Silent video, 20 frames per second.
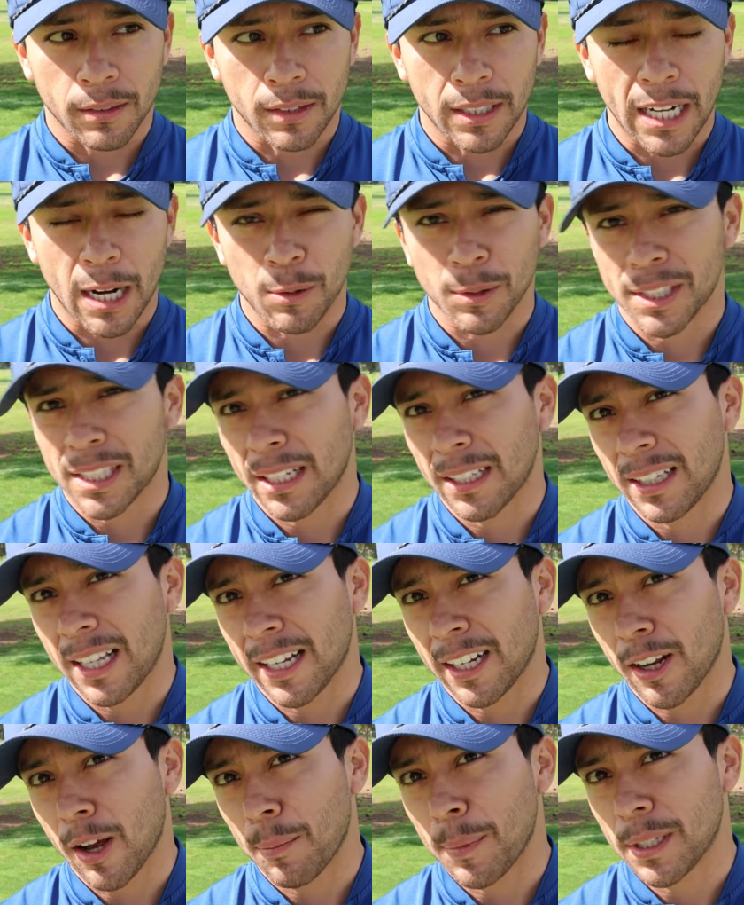Did I always say
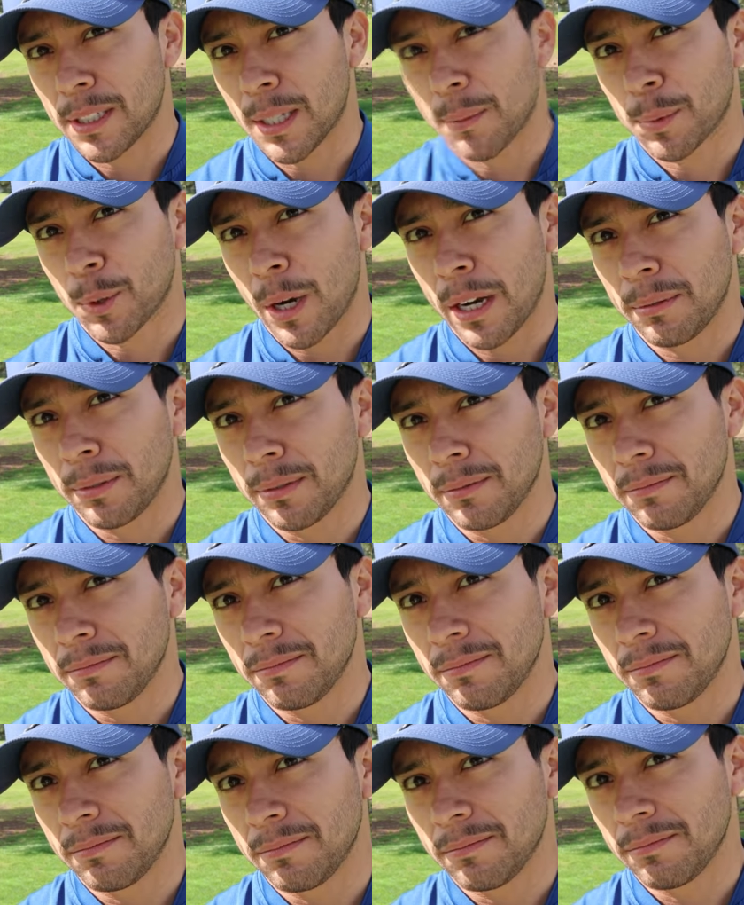like, comment, subscribe?
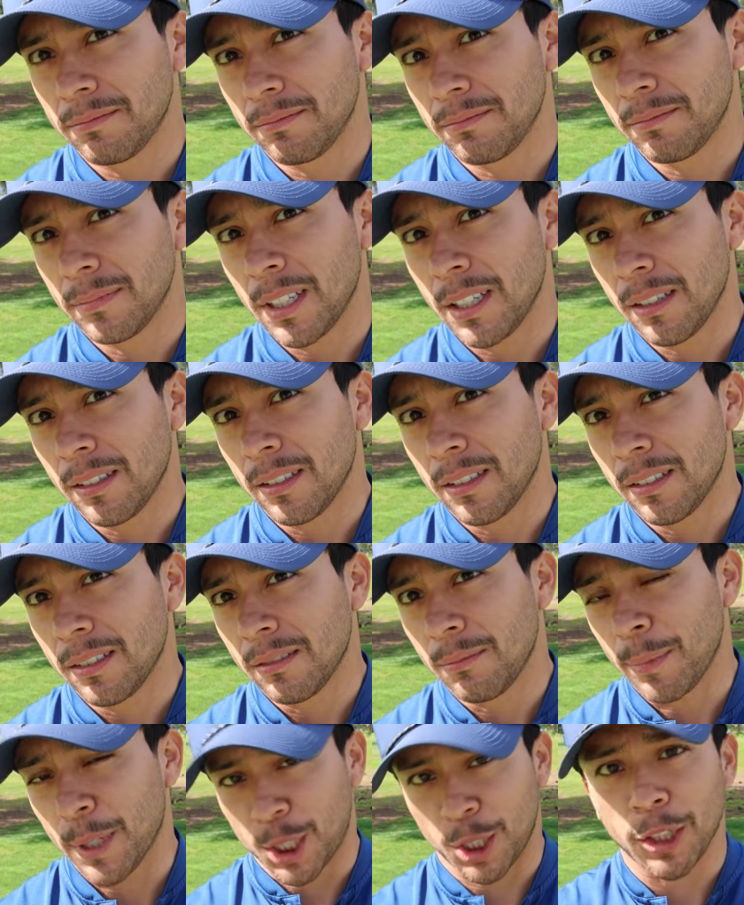Yeah, you did.
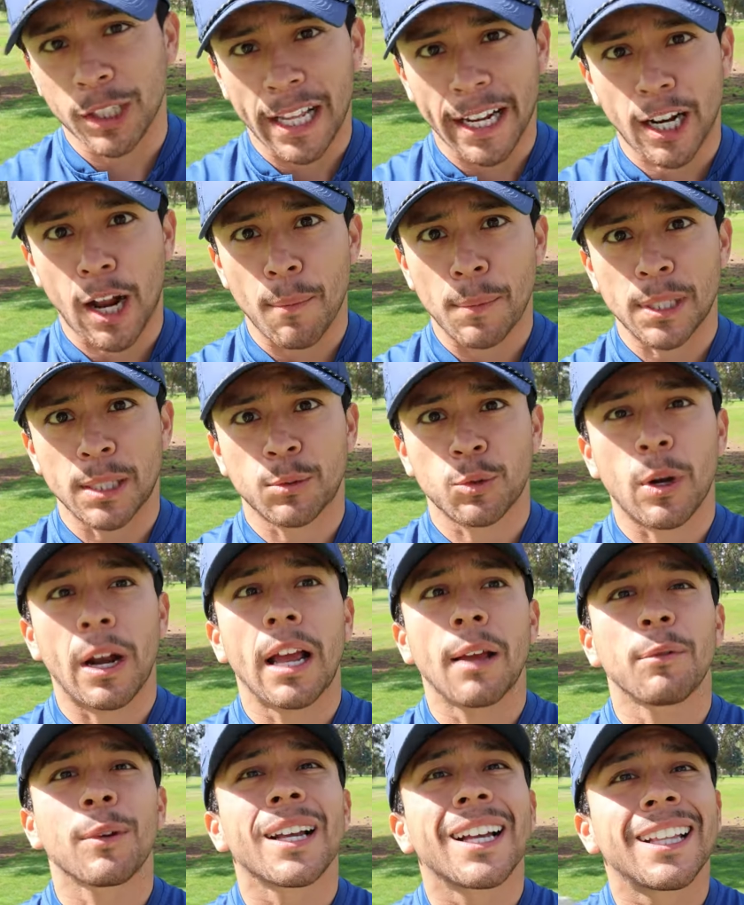Make sure you like, comment,
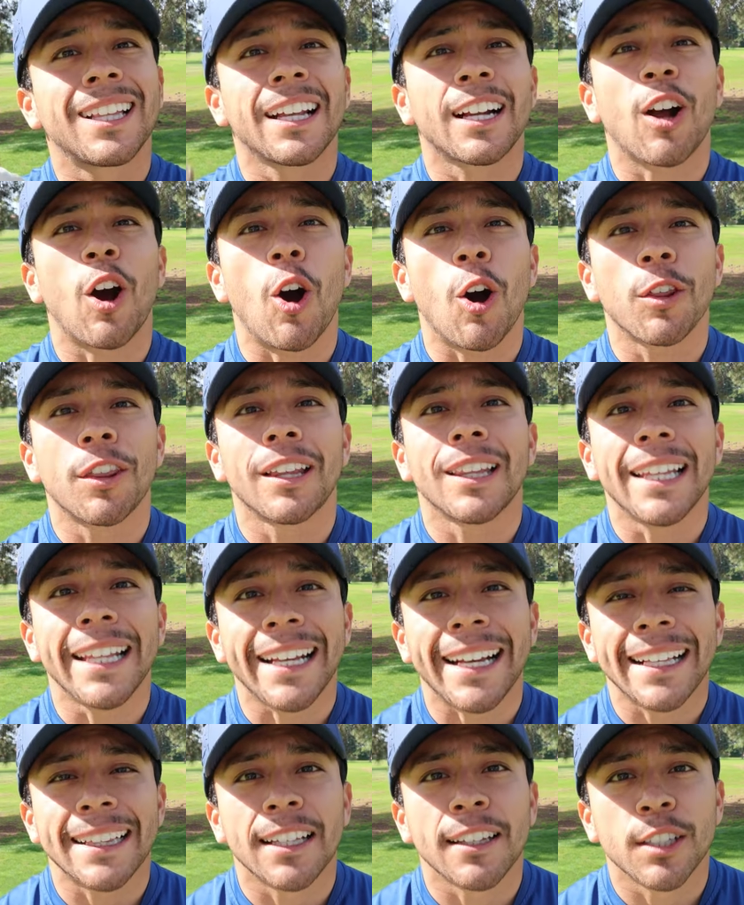subscribe. Click all the
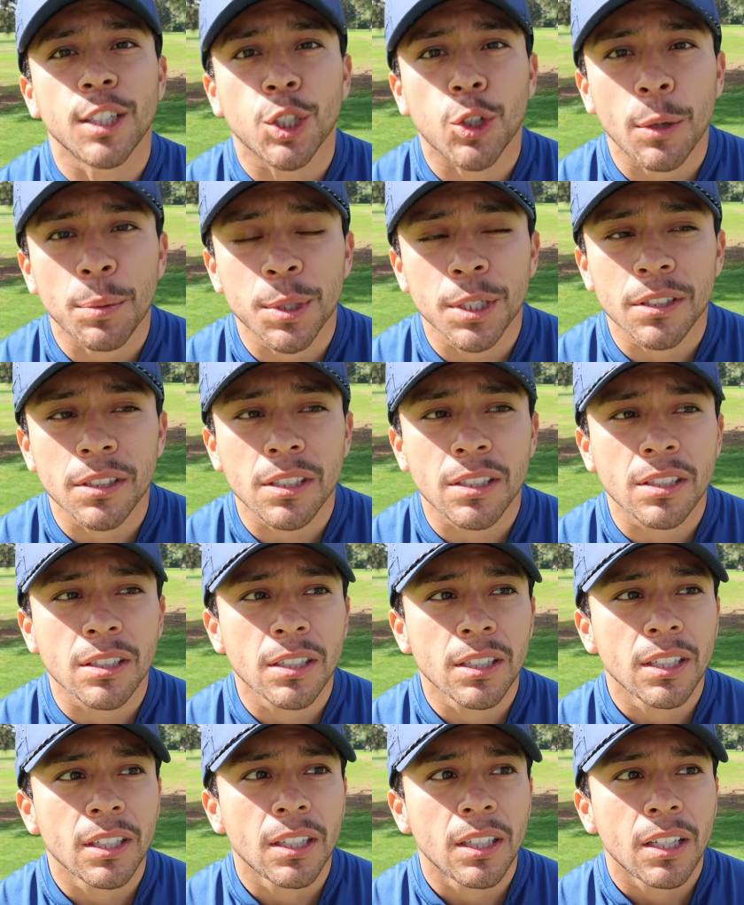link in the descriptions.